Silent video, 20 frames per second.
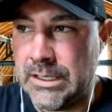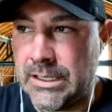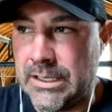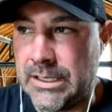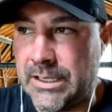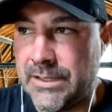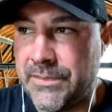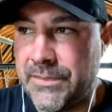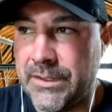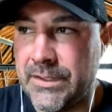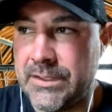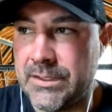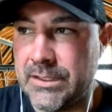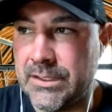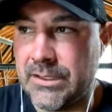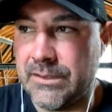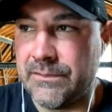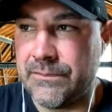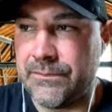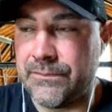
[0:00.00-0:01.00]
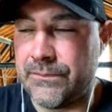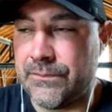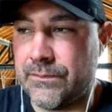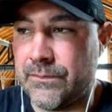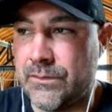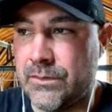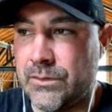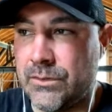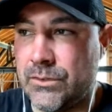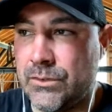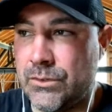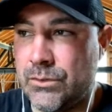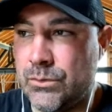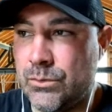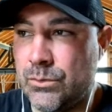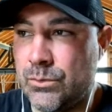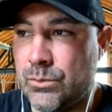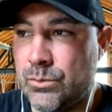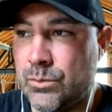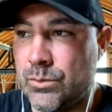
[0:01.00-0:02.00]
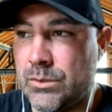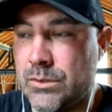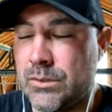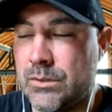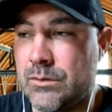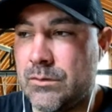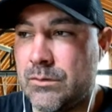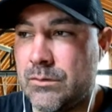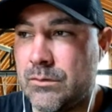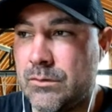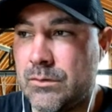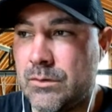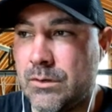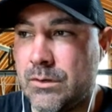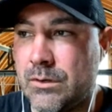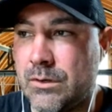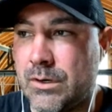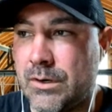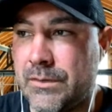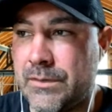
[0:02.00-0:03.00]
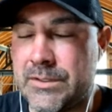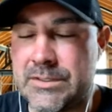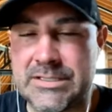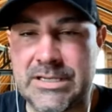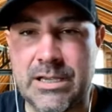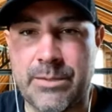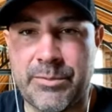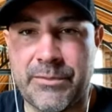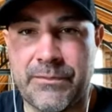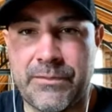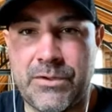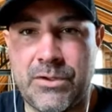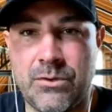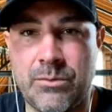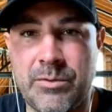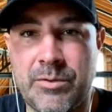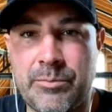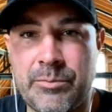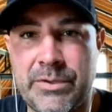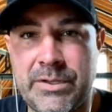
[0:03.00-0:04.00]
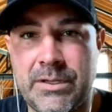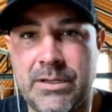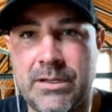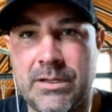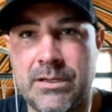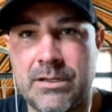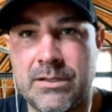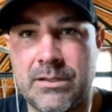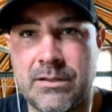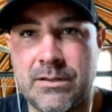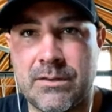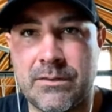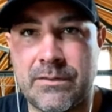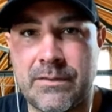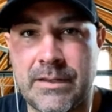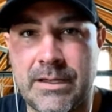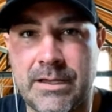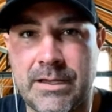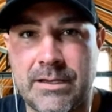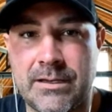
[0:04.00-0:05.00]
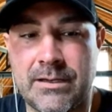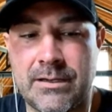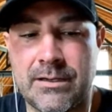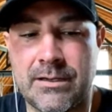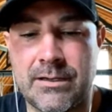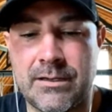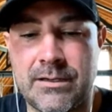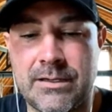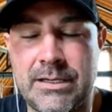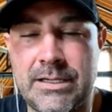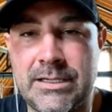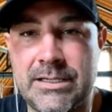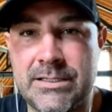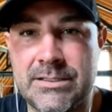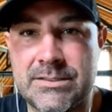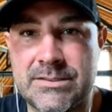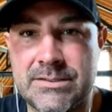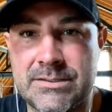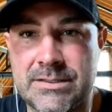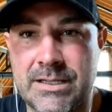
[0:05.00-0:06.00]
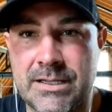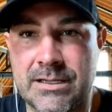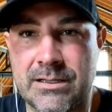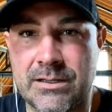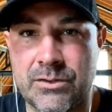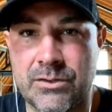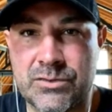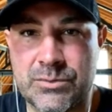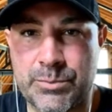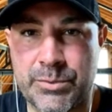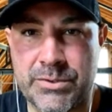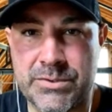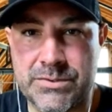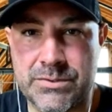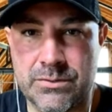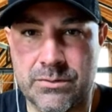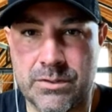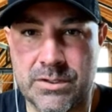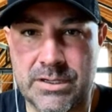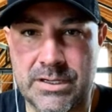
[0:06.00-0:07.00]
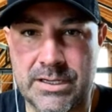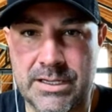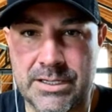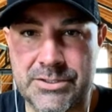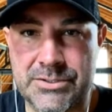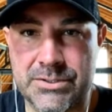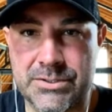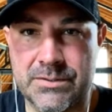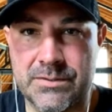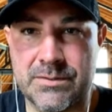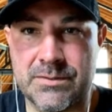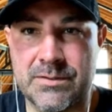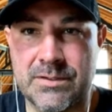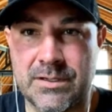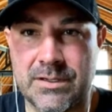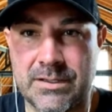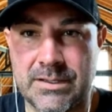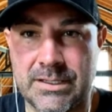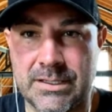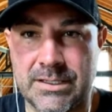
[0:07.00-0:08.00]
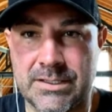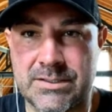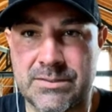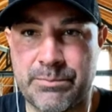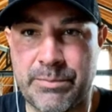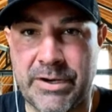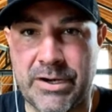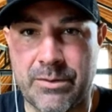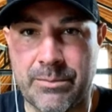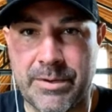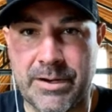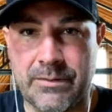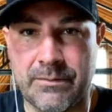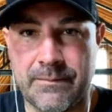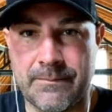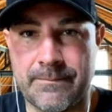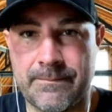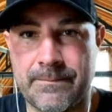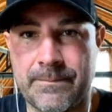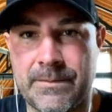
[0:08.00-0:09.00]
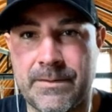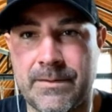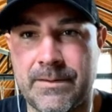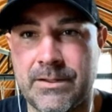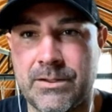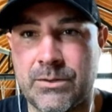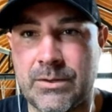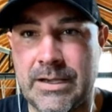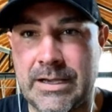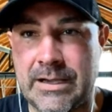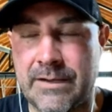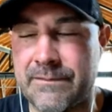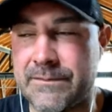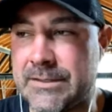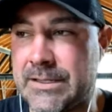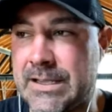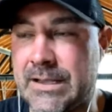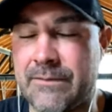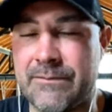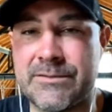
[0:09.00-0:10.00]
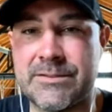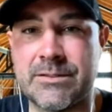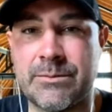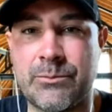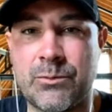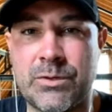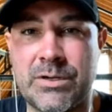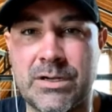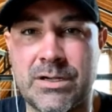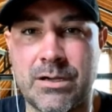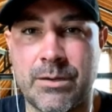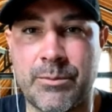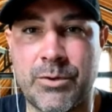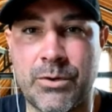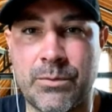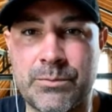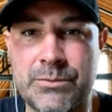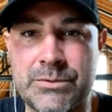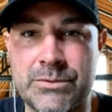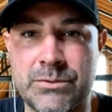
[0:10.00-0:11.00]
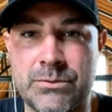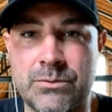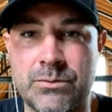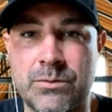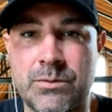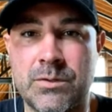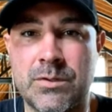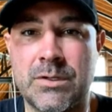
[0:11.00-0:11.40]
I think if you are the type of human being that needs that close personal connection, I think it's paramount. I think you have to have someone to come home to